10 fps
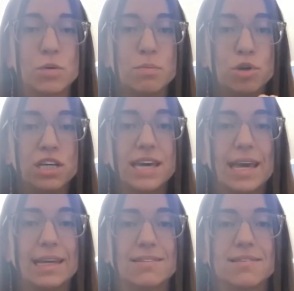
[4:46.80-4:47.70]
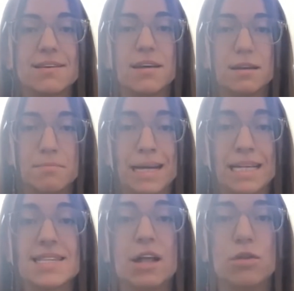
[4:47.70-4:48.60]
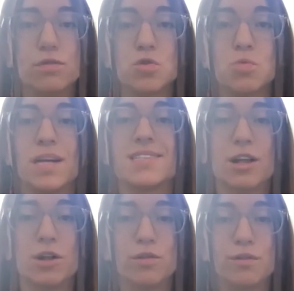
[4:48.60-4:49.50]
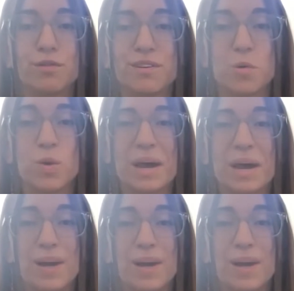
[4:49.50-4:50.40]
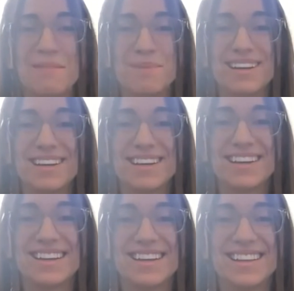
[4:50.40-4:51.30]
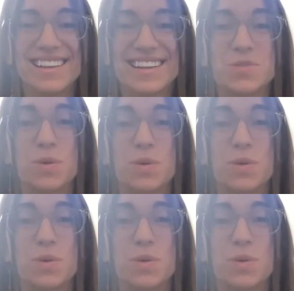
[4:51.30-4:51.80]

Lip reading: communicate myself to myself when I wake up, that's